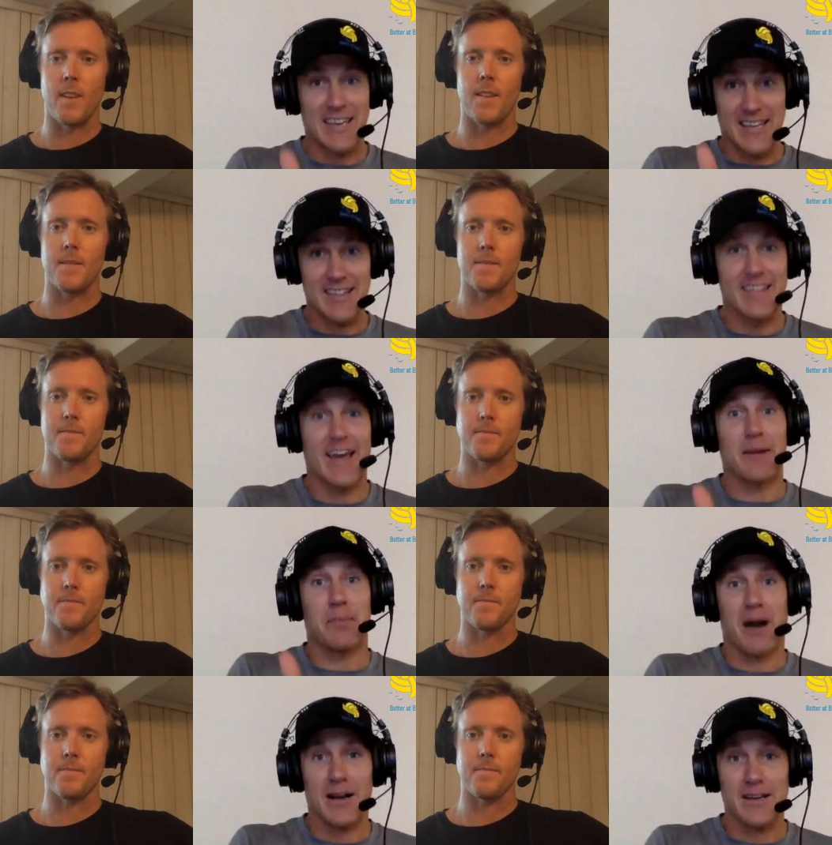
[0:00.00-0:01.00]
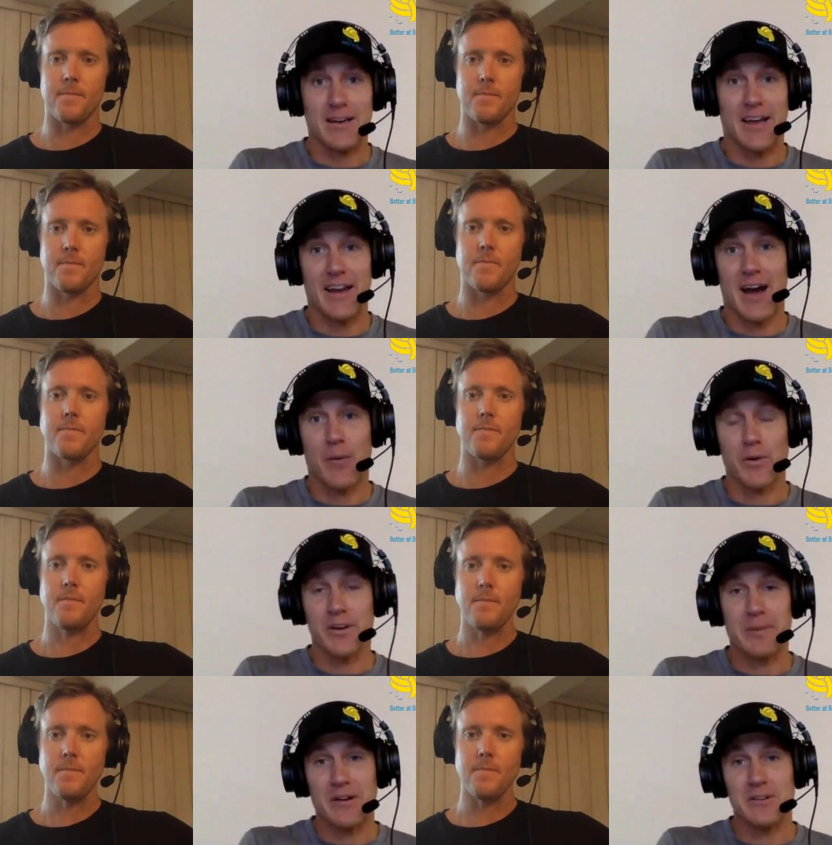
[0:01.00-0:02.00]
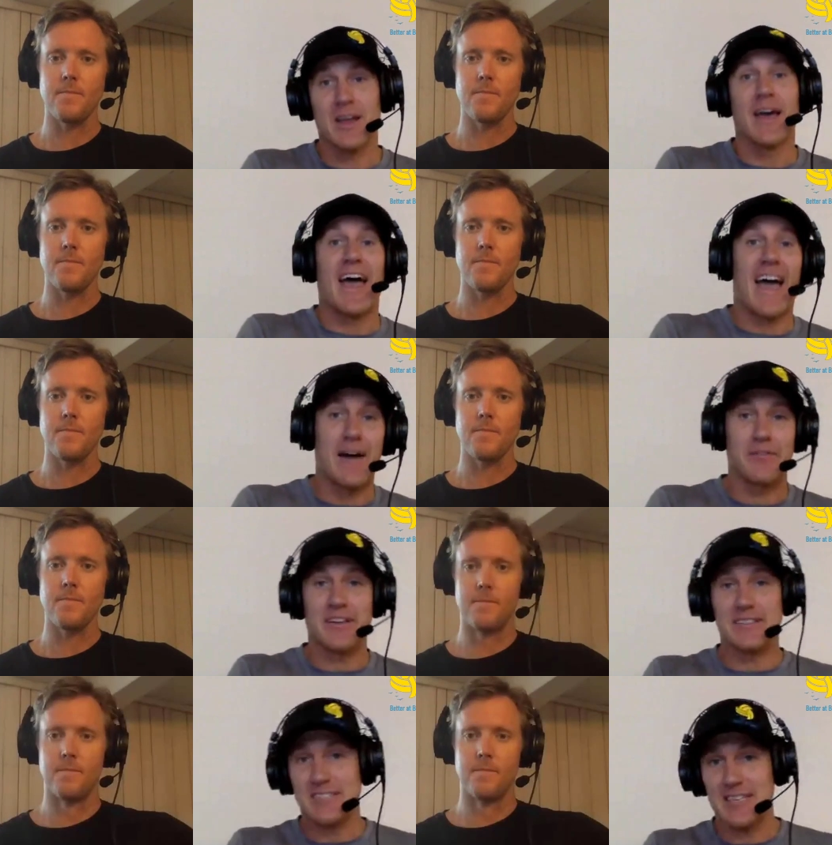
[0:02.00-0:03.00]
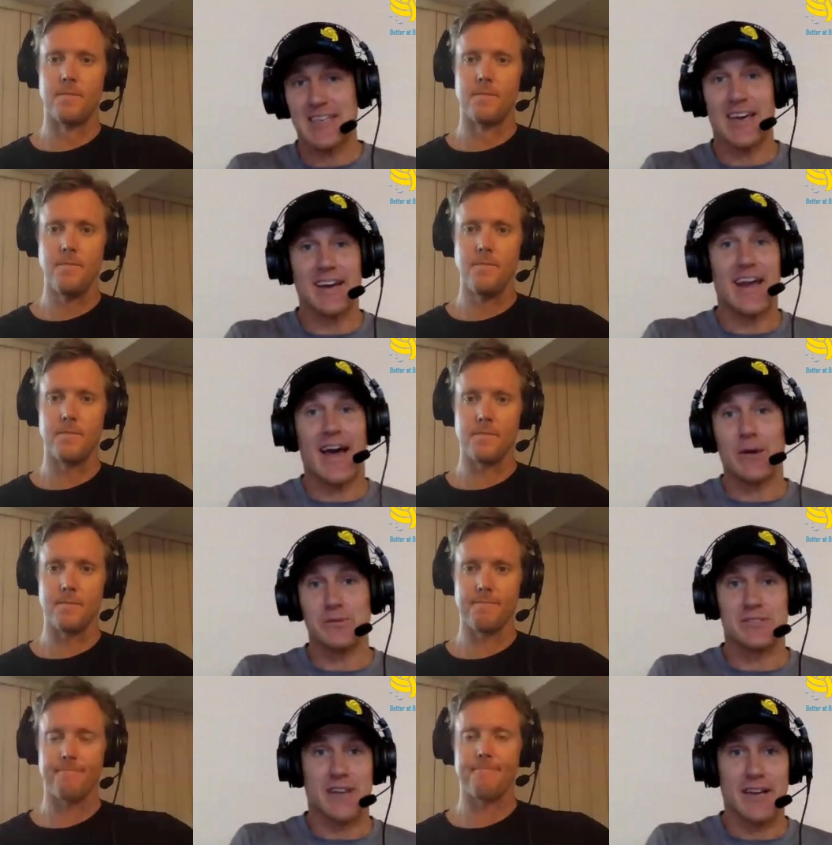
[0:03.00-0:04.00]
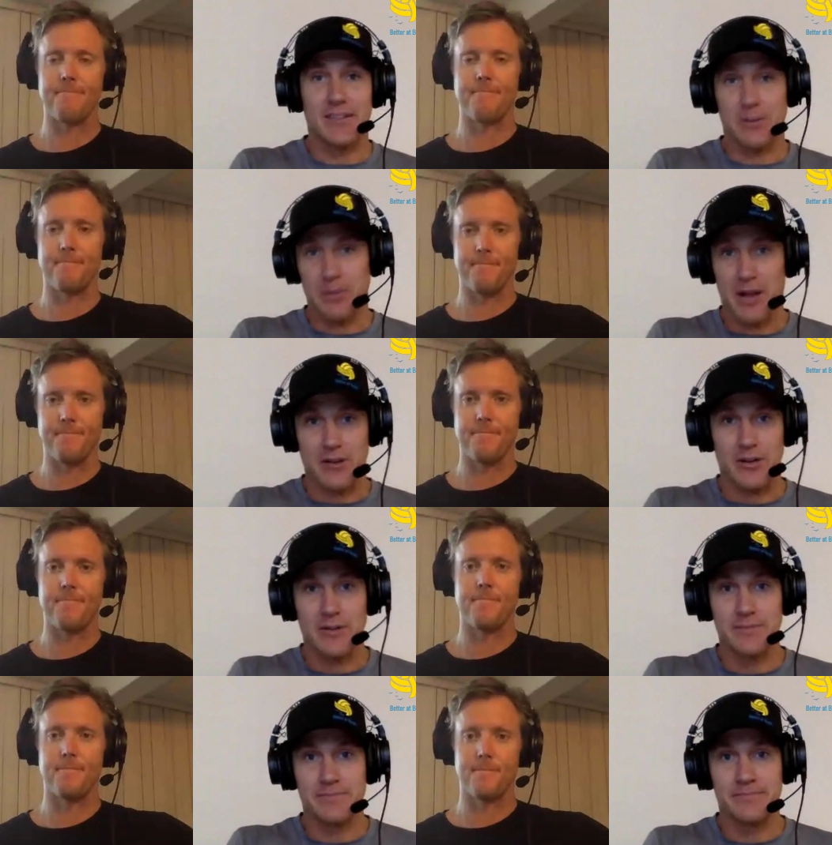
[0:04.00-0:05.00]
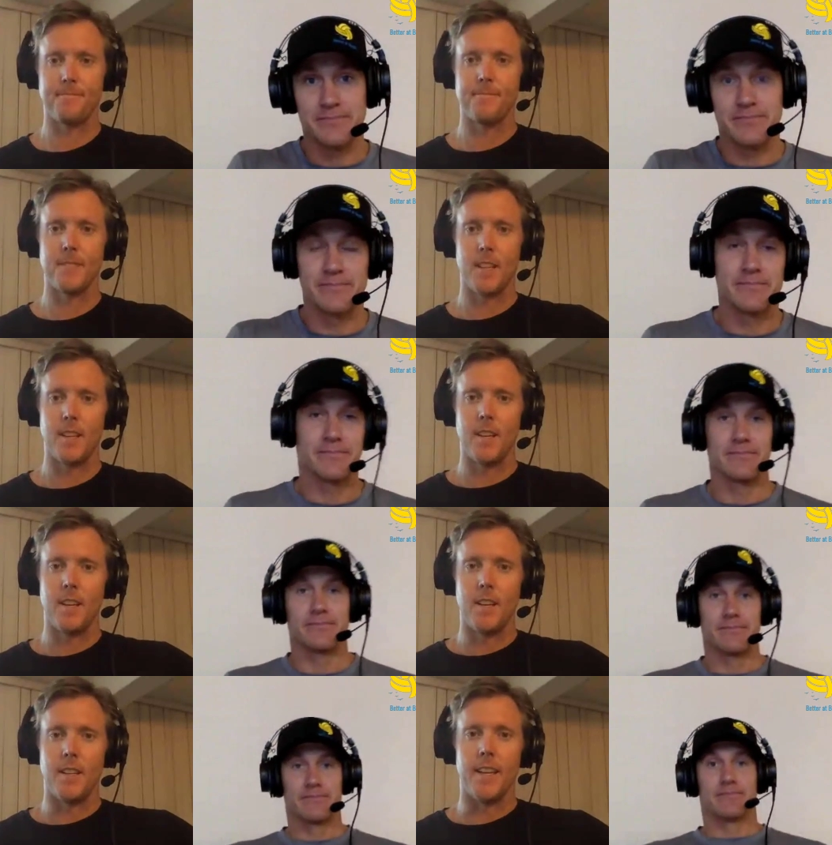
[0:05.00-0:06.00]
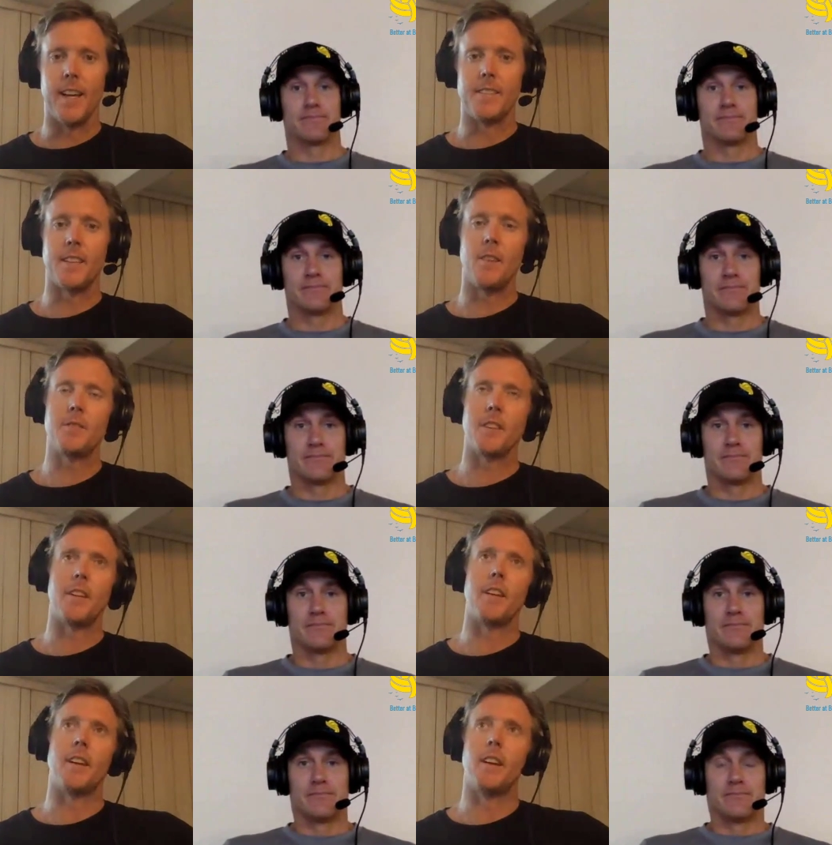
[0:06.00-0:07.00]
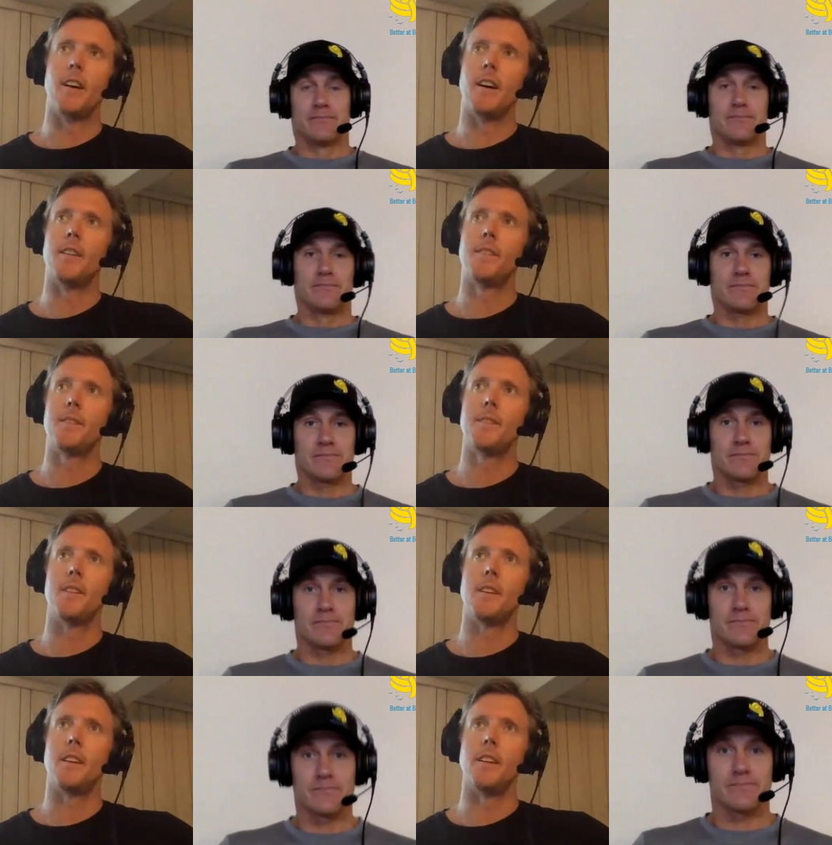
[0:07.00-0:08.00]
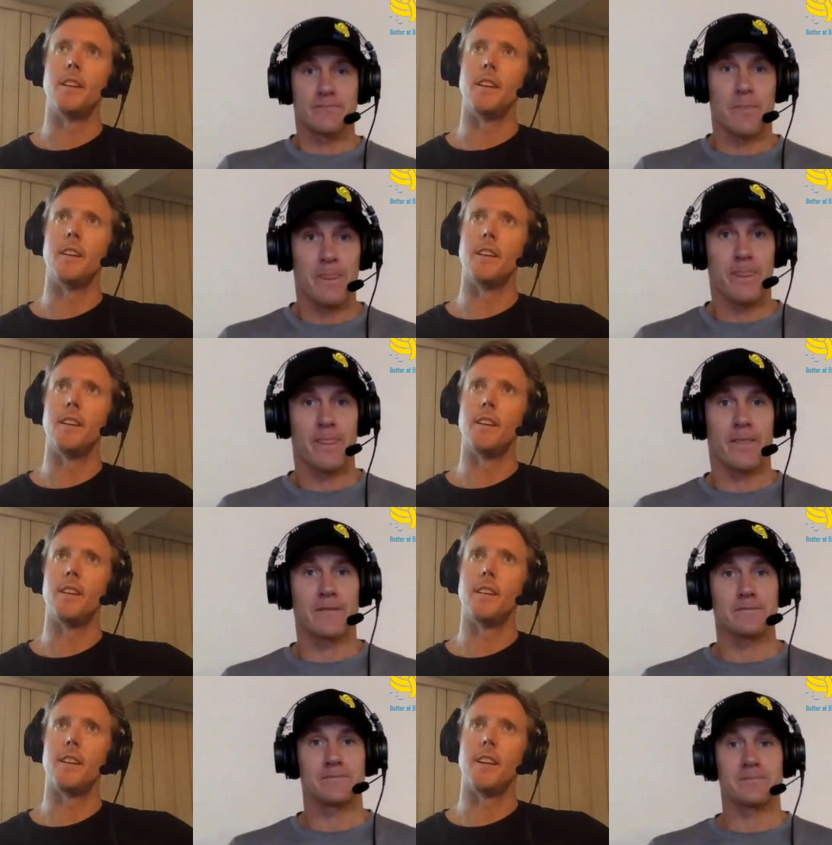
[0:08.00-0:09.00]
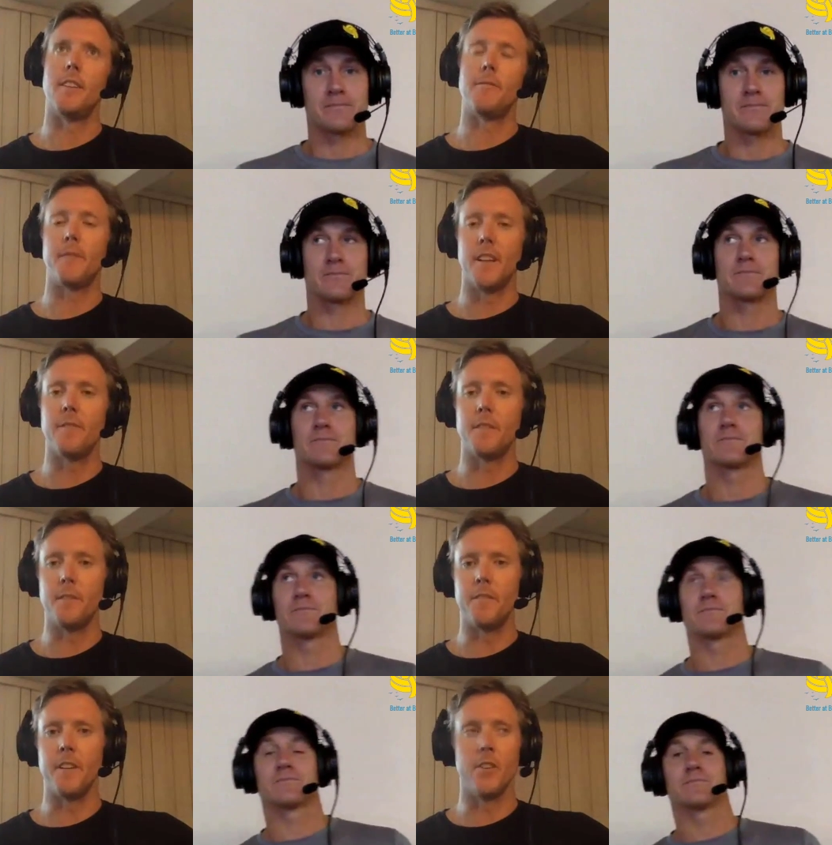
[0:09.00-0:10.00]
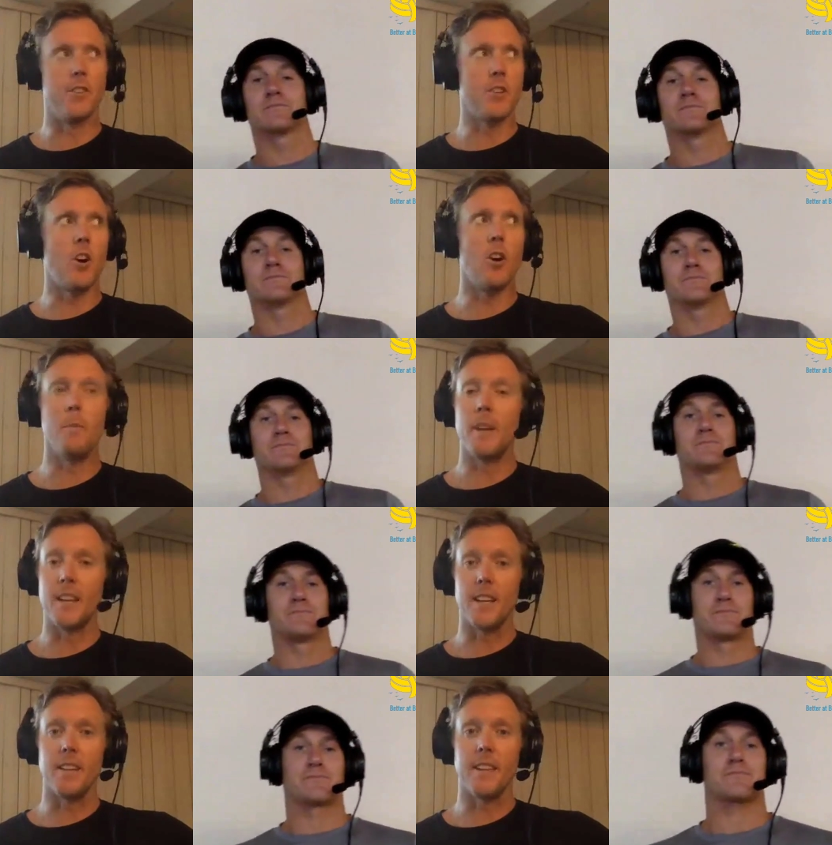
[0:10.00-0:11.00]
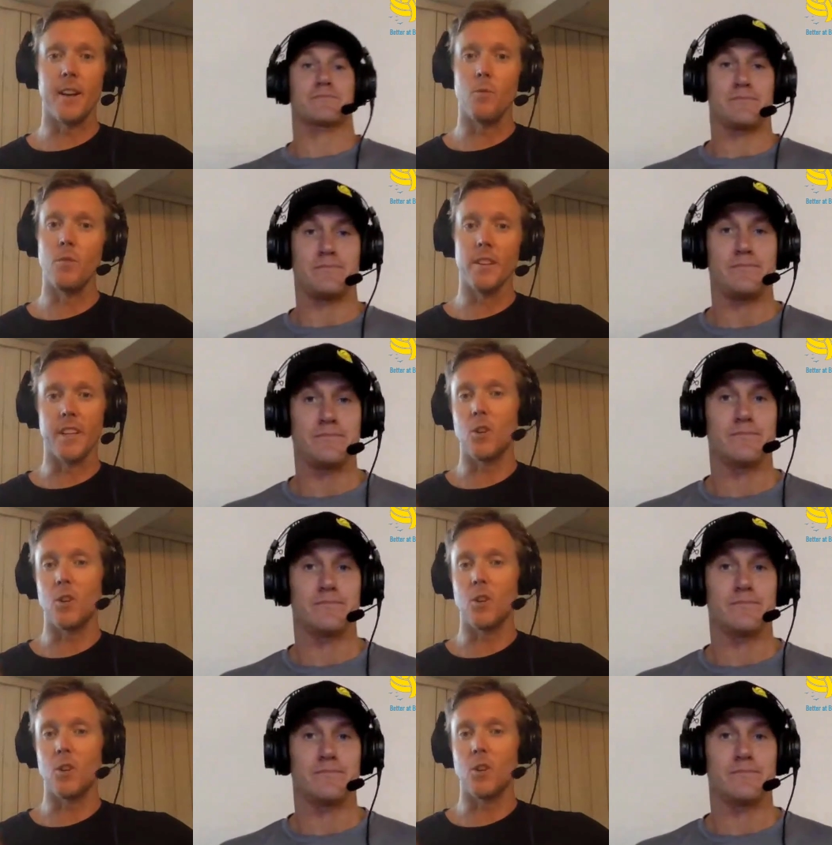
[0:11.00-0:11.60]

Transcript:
Speaker 1: in that pocket and not worry about having to get outside their blocker.
Speaker 2: Yeah, it sounds like if defenders are making that really